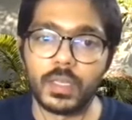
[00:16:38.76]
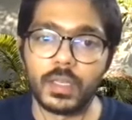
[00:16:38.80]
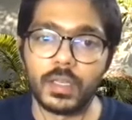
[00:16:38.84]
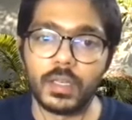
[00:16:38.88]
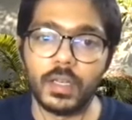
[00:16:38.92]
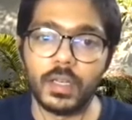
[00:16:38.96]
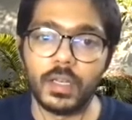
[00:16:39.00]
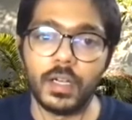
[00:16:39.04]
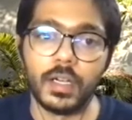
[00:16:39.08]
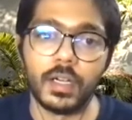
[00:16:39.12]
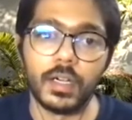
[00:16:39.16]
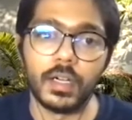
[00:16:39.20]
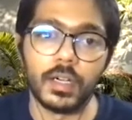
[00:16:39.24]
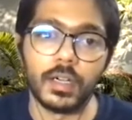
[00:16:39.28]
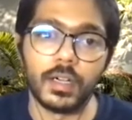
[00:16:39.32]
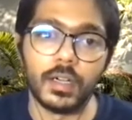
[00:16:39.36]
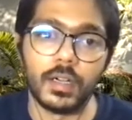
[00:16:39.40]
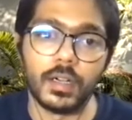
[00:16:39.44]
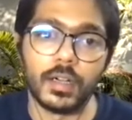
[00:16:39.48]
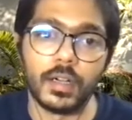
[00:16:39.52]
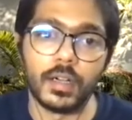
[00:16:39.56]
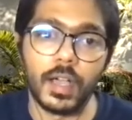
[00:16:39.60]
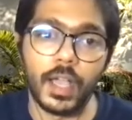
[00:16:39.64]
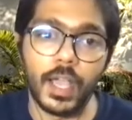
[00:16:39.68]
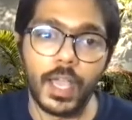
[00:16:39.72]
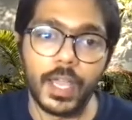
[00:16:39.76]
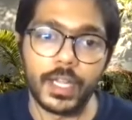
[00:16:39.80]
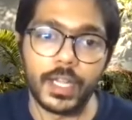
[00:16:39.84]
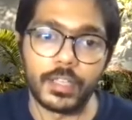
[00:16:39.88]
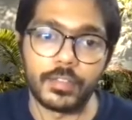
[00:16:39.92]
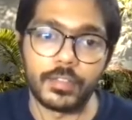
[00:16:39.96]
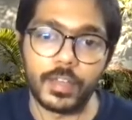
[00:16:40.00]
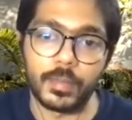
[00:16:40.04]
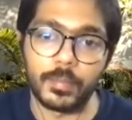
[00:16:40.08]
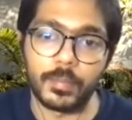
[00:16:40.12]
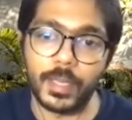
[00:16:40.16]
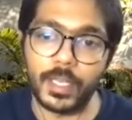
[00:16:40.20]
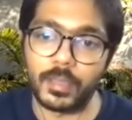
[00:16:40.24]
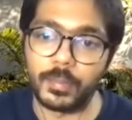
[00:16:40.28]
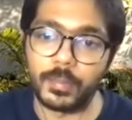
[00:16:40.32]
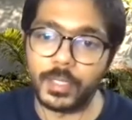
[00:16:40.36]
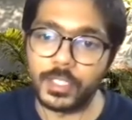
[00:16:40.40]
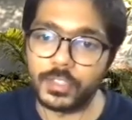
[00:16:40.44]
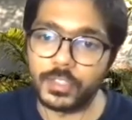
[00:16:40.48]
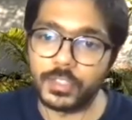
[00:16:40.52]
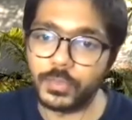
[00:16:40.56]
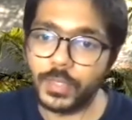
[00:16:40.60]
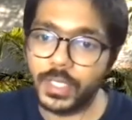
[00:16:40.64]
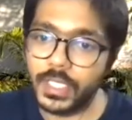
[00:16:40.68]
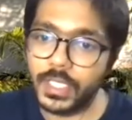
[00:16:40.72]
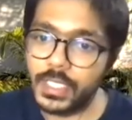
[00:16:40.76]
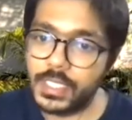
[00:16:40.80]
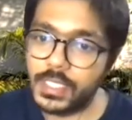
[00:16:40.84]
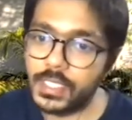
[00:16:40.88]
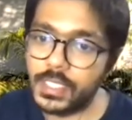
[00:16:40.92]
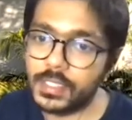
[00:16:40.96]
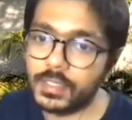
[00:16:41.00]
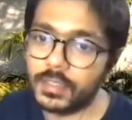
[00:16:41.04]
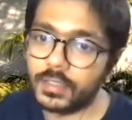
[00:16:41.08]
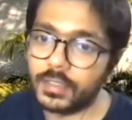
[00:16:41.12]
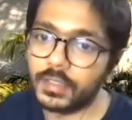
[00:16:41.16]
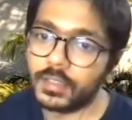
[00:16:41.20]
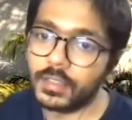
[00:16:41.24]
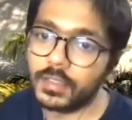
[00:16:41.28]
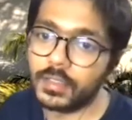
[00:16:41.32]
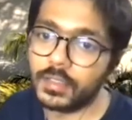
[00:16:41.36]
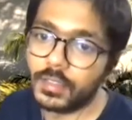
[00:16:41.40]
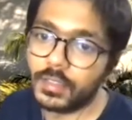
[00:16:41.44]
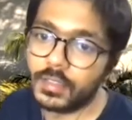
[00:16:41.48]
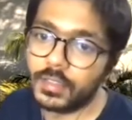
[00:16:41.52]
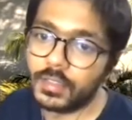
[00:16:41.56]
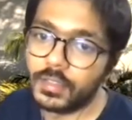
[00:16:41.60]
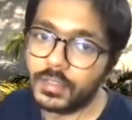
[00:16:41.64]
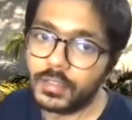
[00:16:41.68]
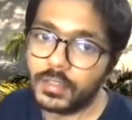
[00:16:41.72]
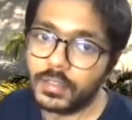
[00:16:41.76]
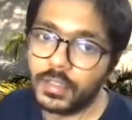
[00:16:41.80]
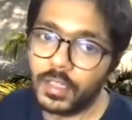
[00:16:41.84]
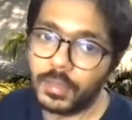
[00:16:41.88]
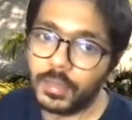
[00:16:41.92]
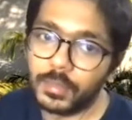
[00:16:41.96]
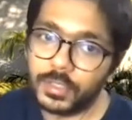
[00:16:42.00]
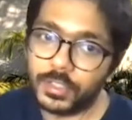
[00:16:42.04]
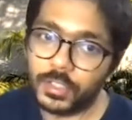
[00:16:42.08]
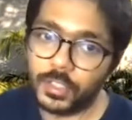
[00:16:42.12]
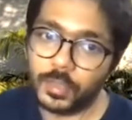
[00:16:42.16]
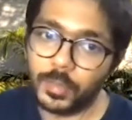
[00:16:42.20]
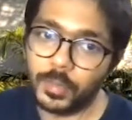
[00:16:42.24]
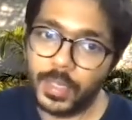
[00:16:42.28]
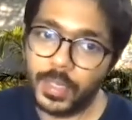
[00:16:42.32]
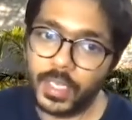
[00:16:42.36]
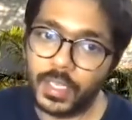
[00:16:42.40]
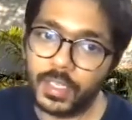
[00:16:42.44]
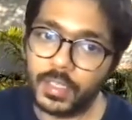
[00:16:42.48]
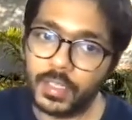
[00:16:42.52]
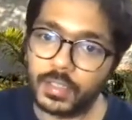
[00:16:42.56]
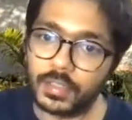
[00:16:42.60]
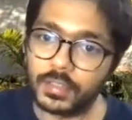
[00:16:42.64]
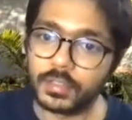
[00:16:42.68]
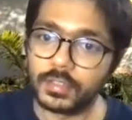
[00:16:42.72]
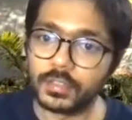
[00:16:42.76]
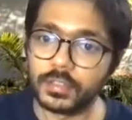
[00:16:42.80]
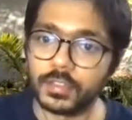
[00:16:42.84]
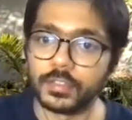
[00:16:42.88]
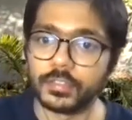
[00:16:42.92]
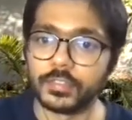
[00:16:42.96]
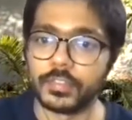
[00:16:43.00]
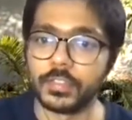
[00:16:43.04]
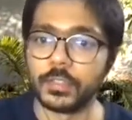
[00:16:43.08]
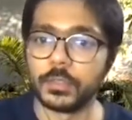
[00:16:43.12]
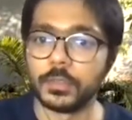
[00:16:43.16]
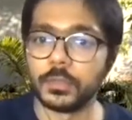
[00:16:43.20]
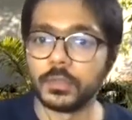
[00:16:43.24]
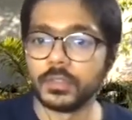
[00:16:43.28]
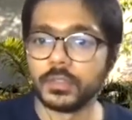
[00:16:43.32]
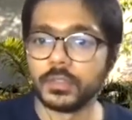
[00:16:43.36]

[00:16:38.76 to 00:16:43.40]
And if I make a bunch of queries, I'm just going to make a few.